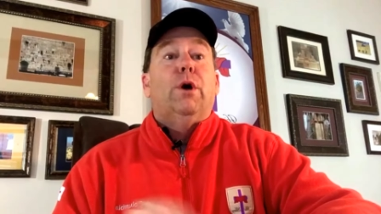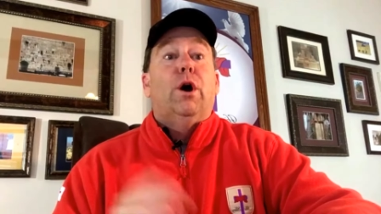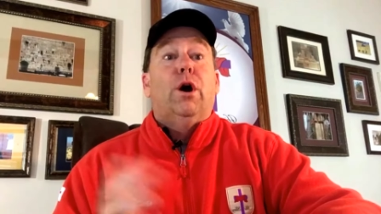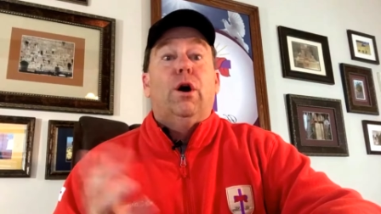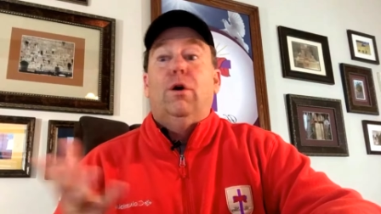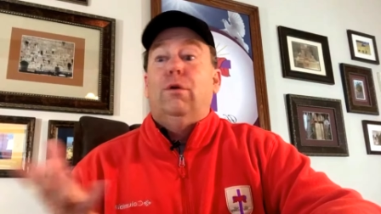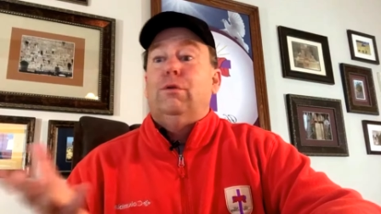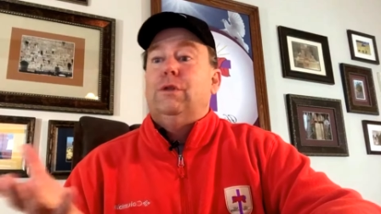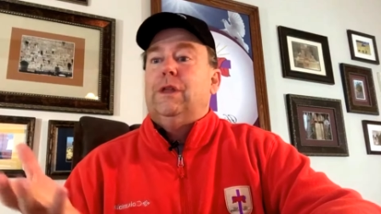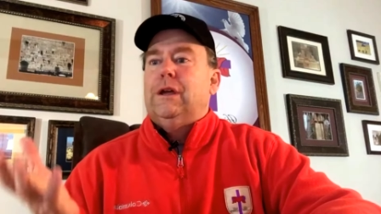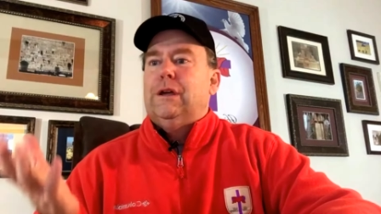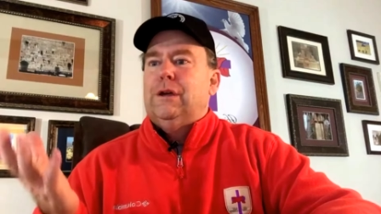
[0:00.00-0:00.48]

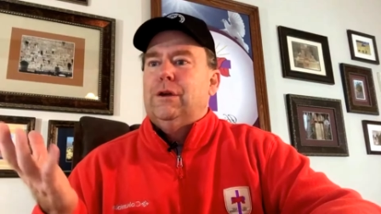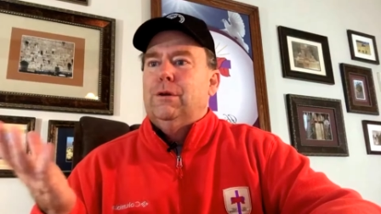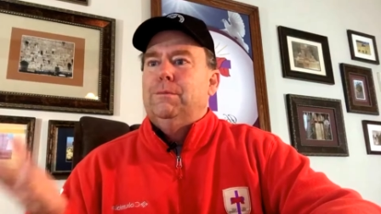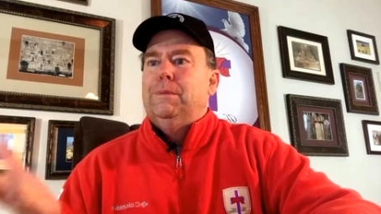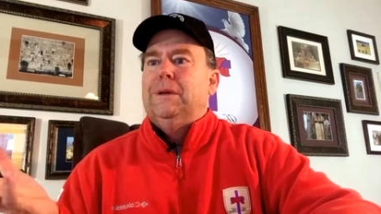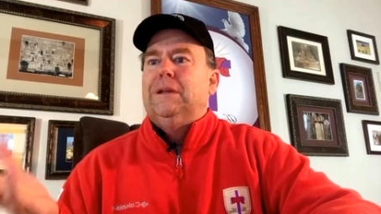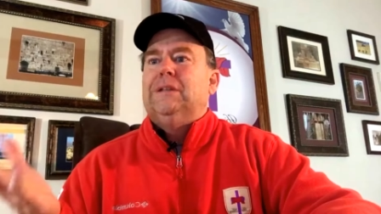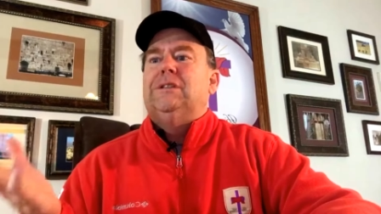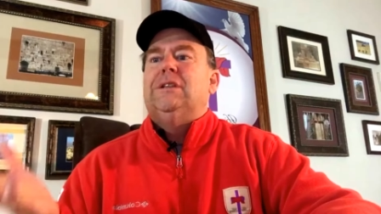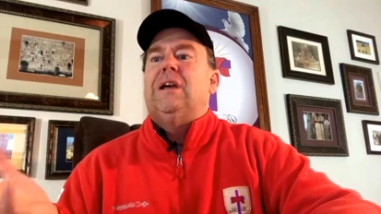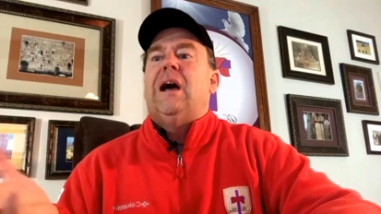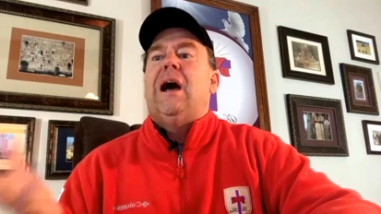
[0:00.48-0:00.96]
Oh, that you'd
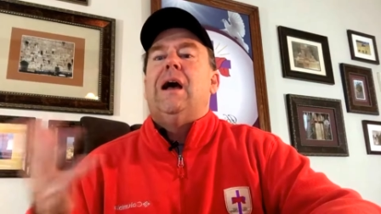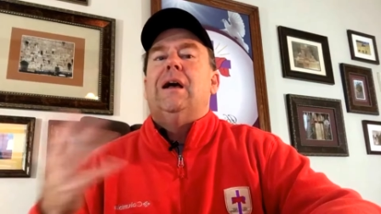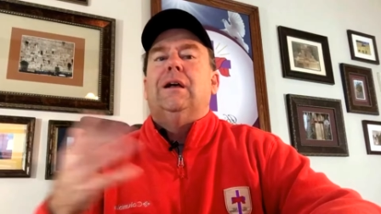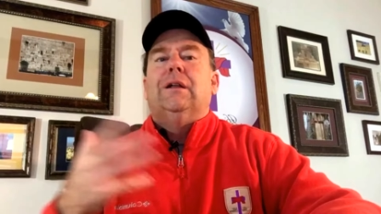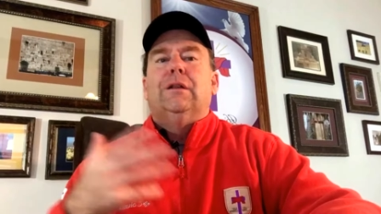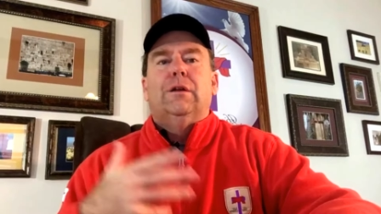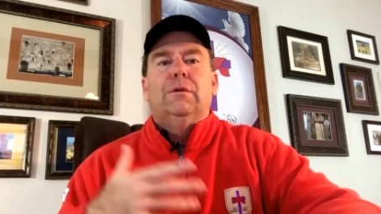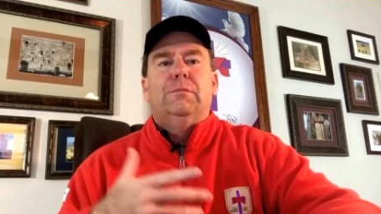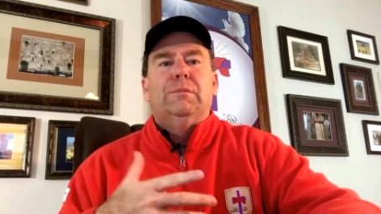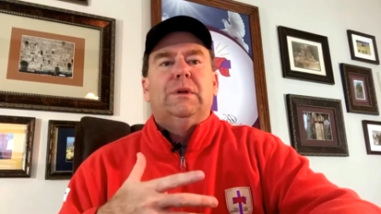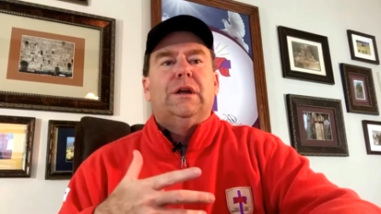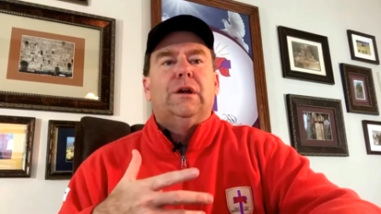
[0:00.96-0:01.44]
be
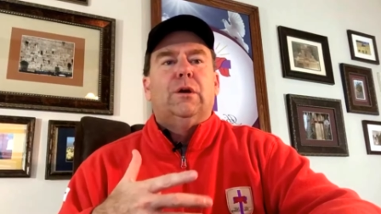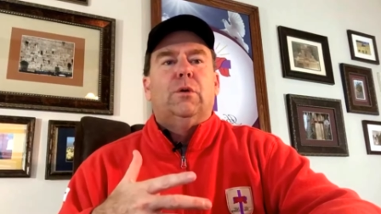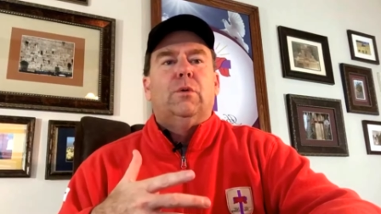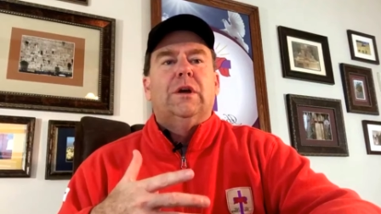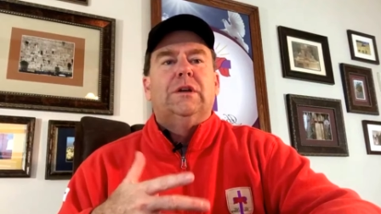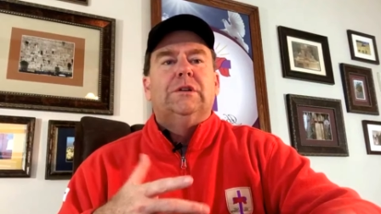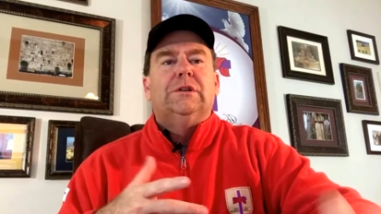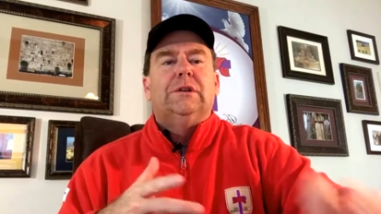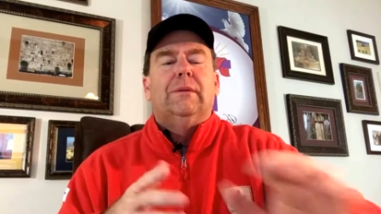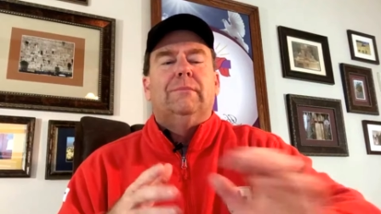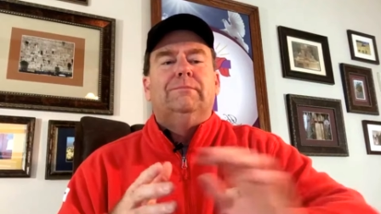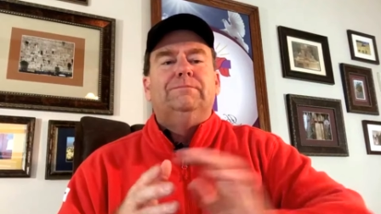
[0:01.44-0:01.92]
silent and be your
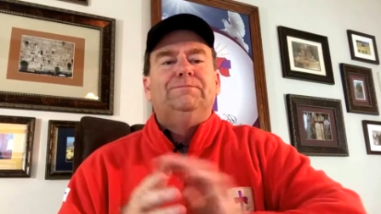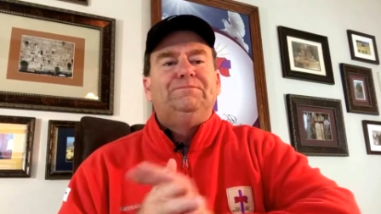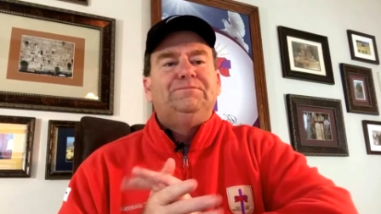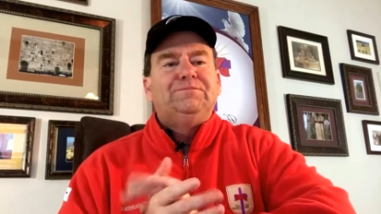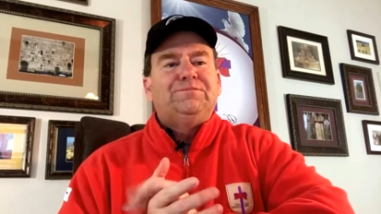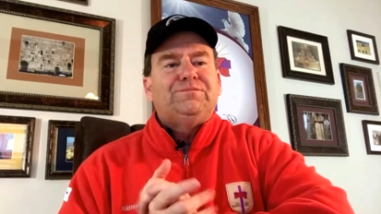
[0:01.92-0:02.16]
wisdom